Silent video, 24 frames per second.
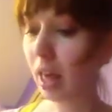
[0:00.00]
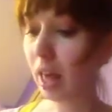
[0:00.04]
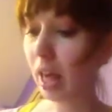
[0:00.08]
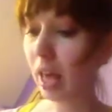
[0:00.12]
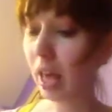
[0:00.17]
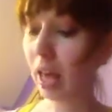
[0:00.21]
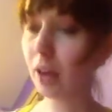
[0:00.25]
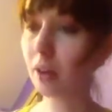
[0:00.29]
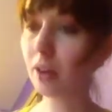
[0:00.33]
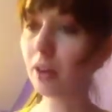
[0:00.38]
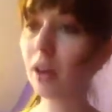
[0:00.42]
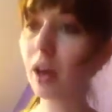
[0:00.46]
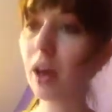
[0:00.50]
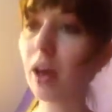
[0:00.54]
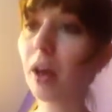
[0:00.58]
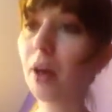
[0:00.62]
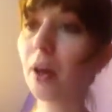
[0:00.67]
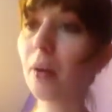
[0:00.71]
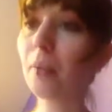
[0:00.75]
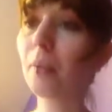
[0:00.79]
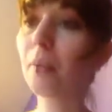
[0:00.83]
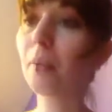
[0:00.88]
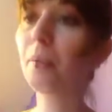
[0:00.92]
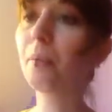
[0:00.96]
And
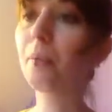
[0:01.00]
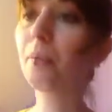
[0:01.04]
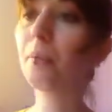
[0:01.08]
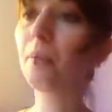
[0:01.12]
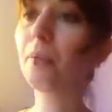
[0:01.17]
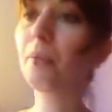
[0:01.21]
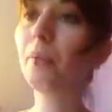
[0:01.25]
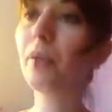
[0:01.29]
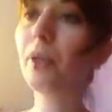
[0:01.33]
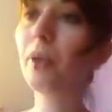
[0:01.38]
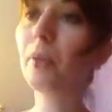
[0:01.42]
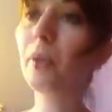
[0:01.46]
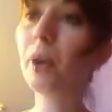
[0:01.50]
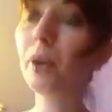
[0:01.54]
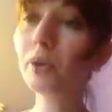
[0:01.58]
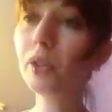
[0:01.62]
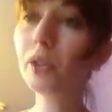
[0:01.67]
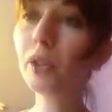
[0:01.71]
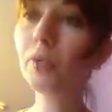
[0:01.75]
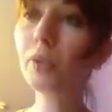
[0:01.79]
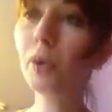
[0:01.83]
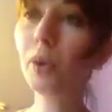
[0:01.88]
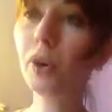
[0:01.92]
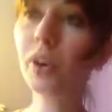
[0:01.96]
the
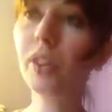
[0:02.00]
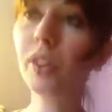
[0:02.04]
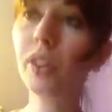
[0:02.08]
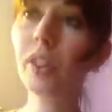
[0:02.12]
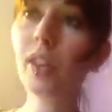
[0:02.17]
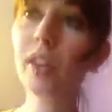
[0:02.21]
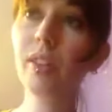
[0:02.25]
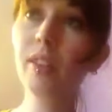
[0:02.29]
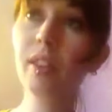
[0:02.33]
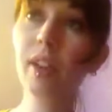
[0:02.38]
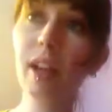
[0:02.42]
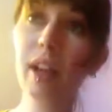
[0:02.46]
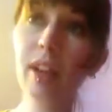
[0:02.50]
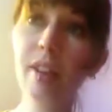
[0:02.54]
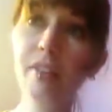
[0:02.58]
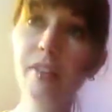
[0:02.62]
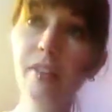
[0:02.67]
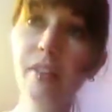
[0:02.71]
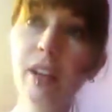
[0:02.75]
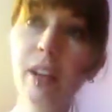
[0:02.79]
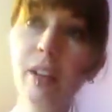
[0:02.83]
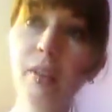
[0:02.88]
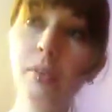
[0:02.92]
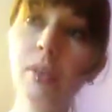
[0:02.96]
most important thing that I've
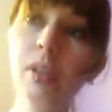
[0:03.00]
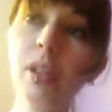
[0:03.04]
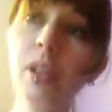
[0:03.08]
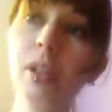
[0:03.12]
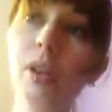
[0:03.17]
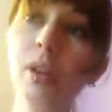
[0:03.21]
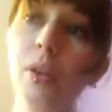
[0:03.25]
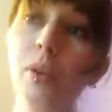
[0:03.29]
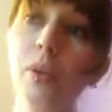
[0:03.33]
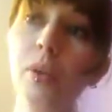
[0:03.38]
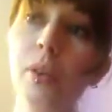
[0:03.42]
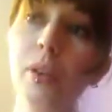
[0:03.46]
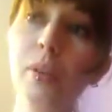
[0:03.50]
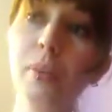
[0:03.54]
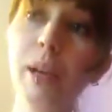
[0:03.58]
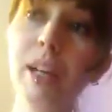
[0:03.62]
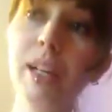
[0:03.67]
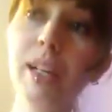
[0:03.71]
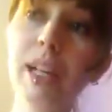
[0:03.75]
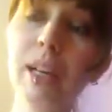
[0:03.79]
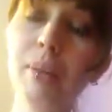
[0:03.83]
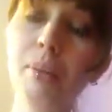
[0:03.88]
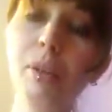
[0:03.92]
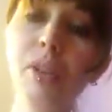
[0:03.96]
found with
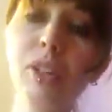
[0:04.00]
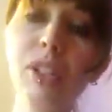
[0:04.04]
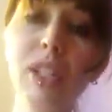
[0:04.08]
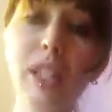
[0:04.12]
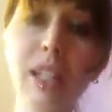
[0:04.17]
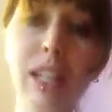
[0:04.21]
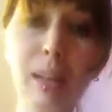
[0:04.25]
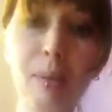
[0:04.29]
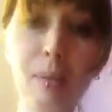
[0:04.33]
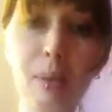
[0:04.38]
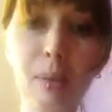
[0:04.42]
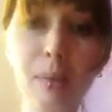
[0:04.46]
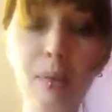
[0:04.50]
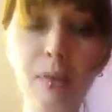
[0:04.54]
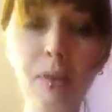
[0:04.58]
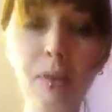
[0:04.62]
my diapers to keep them